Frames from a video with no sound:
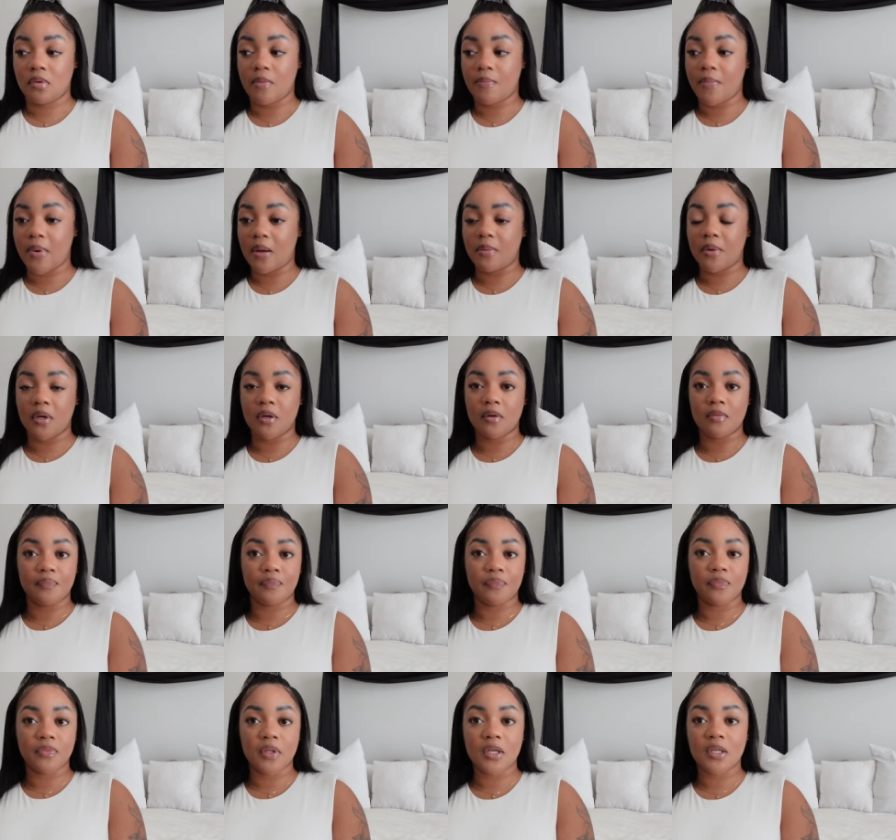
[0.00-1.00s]
baby,
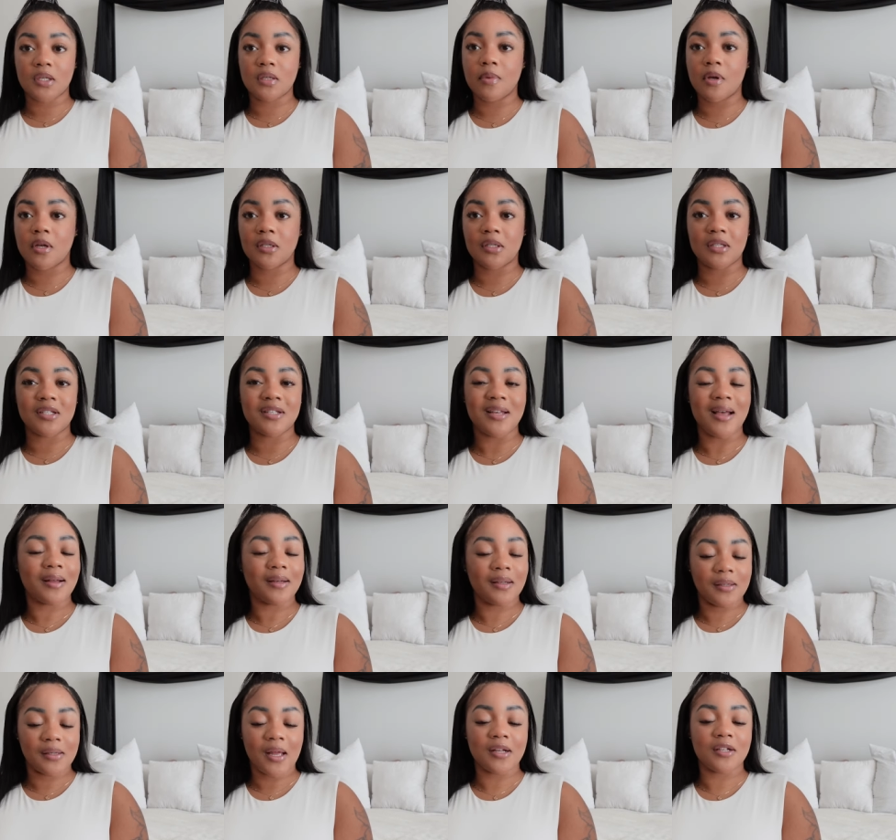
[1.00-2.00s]
this smells
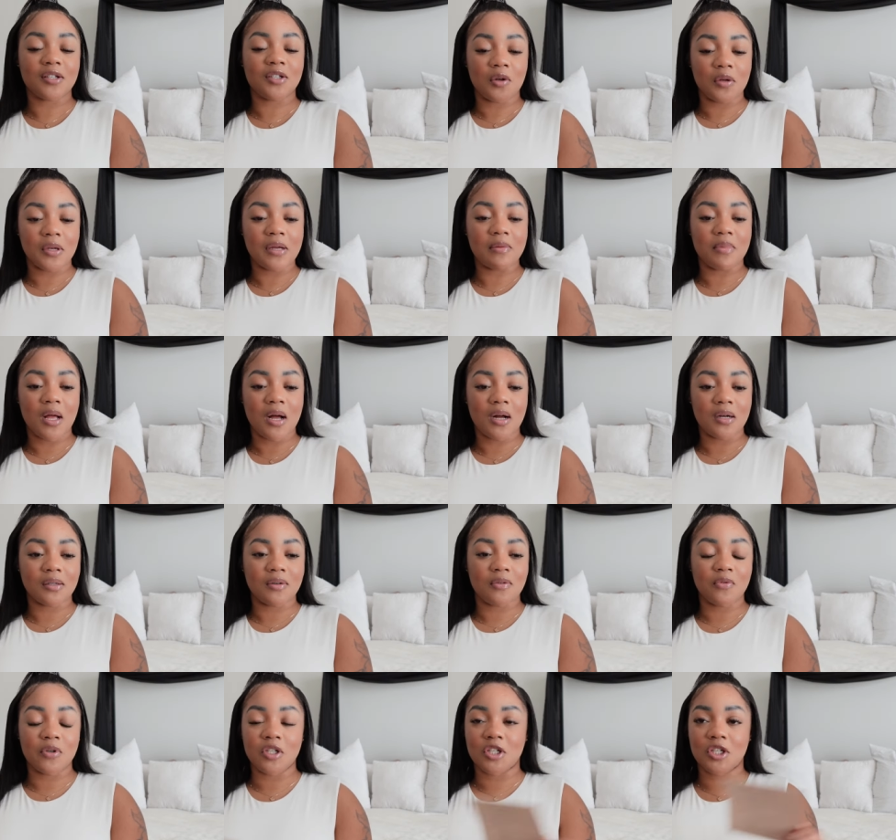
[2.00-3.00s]
exactly like Soleil Blanc,
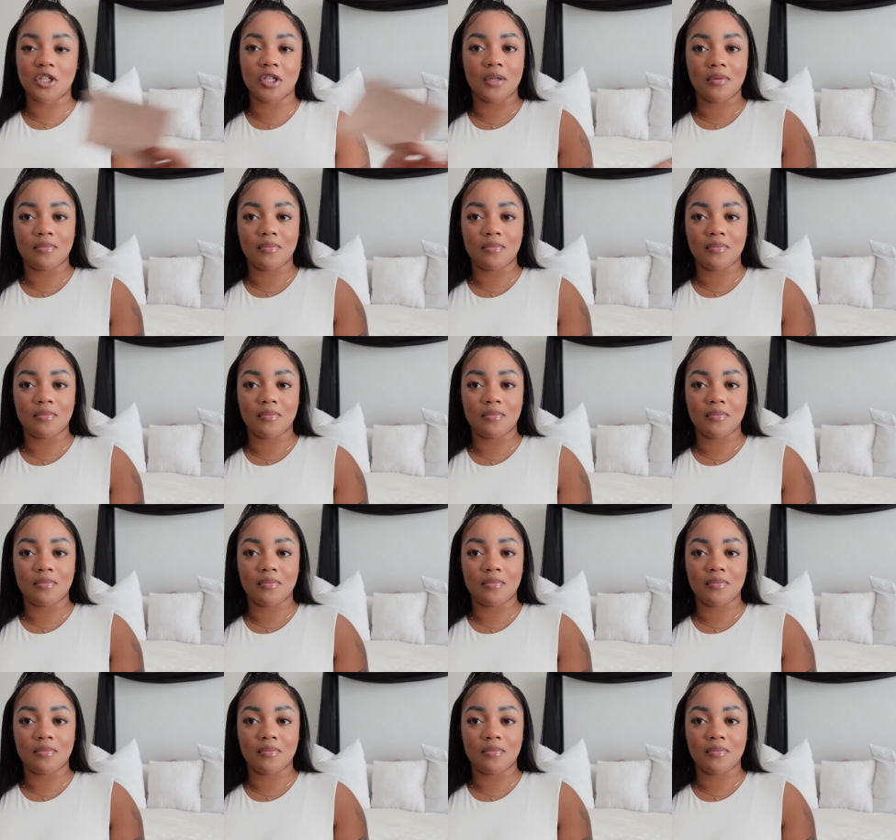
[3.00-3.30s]
which,